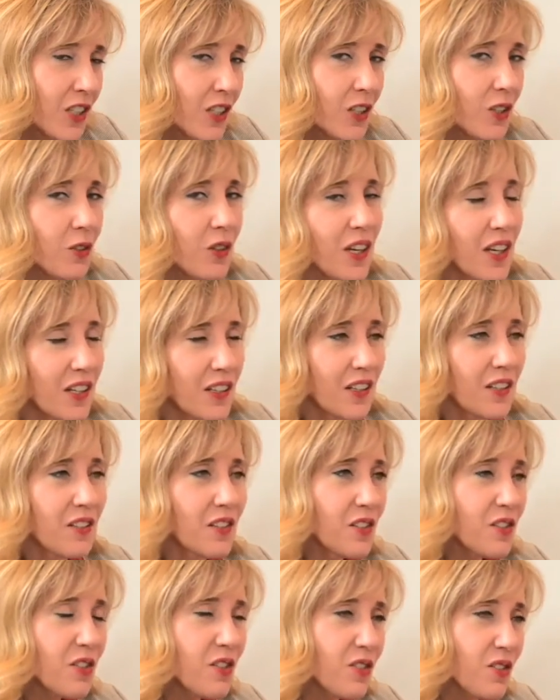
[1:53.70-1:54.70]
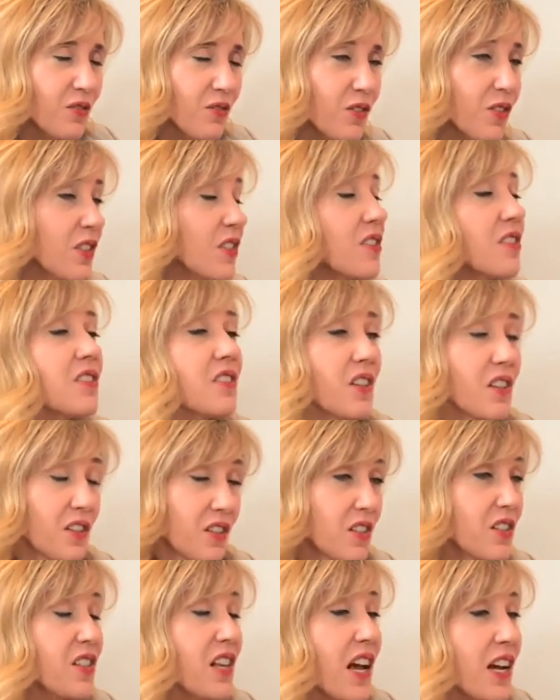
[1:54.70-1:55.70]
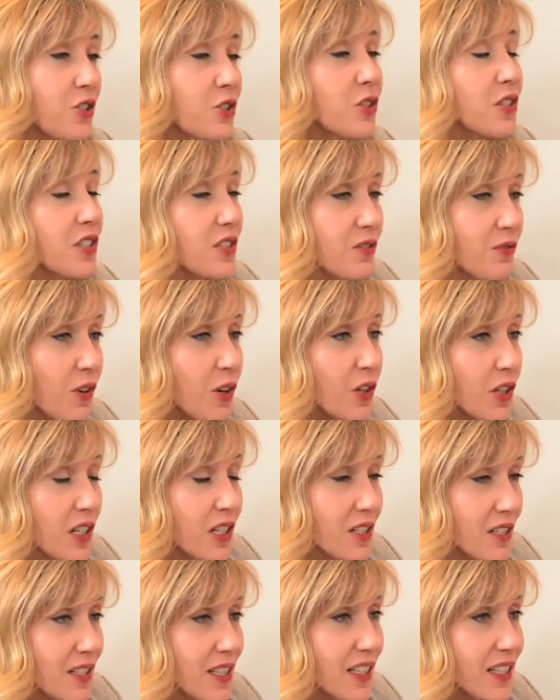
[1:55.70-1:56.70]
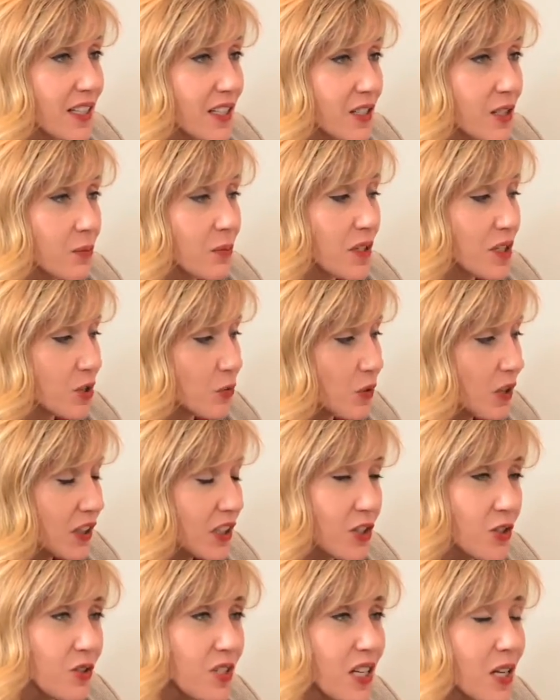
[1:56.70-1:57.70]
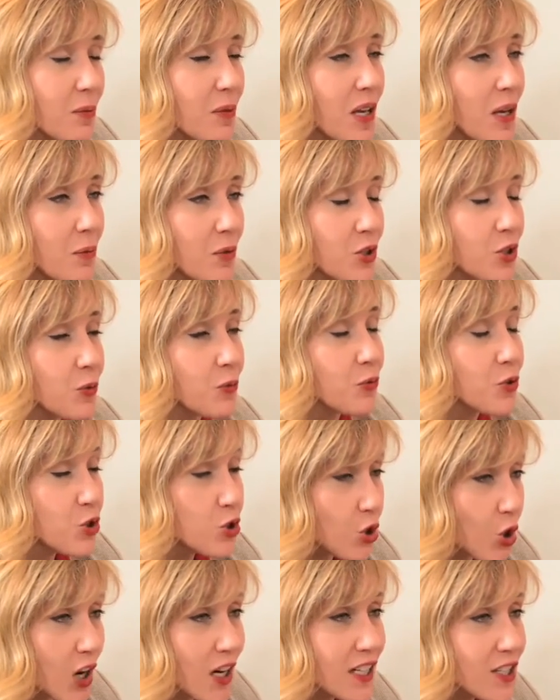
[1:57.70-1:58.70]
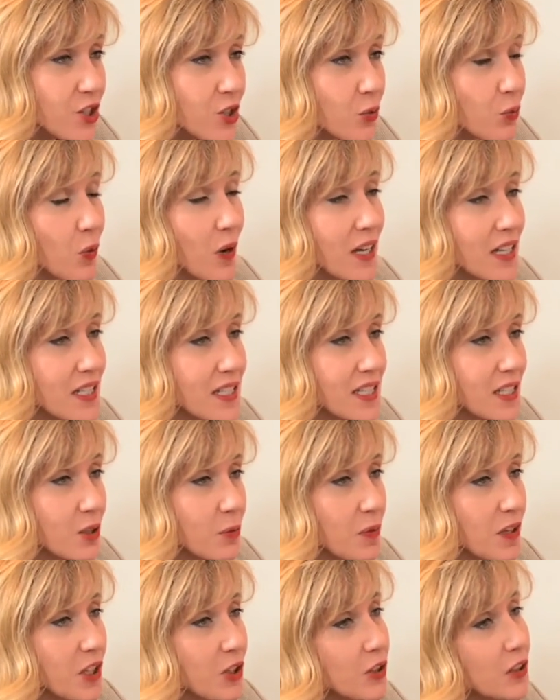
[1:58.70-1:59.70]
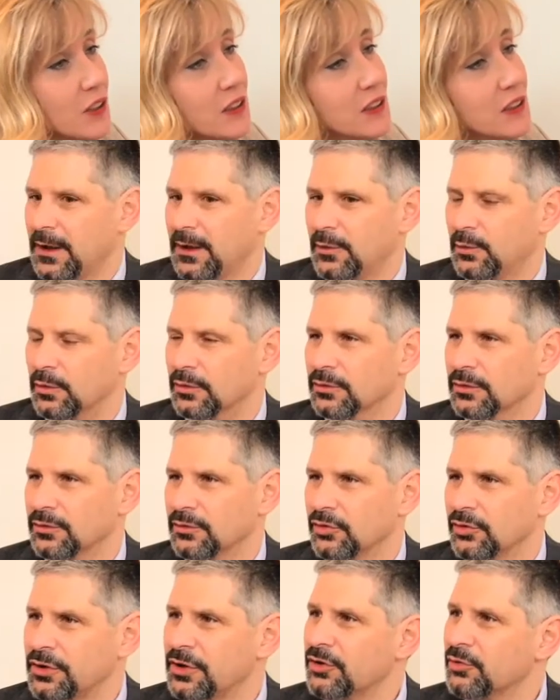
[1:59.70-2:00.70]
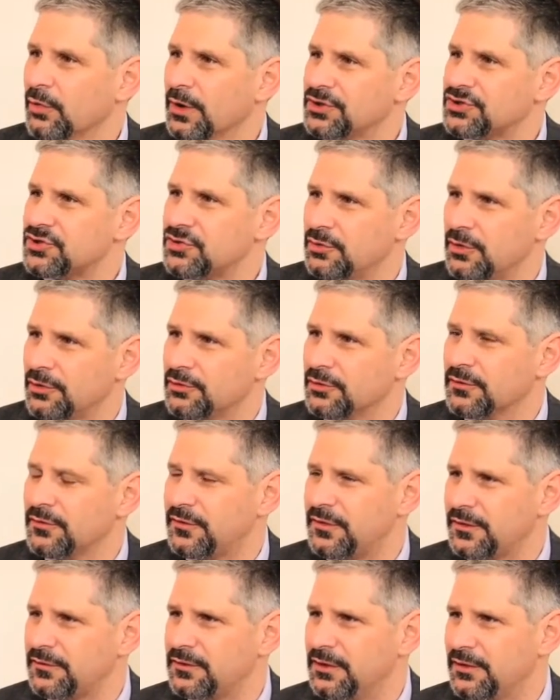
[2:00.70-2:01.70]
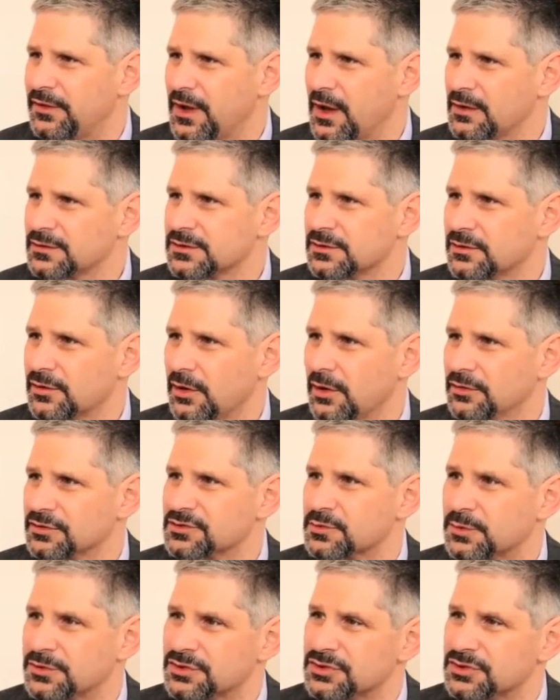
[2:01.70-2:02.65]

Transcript: Okay, and this is this this actually is very exciting to me as well. Can you tell me how much you're trying to raise here, Peter? We're looking to raise two hundred fifty thousand dollars, which